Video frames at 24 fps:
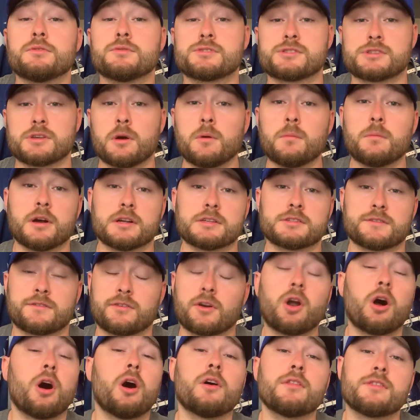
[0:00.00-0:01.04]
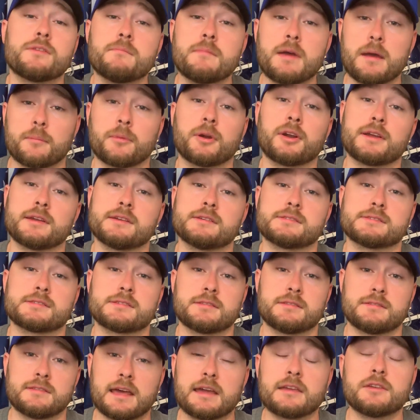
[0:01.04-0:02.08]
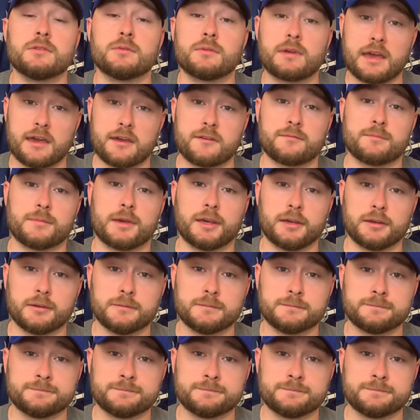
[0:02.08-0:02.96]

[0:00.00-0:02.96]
you so much for all the memories that you gave me.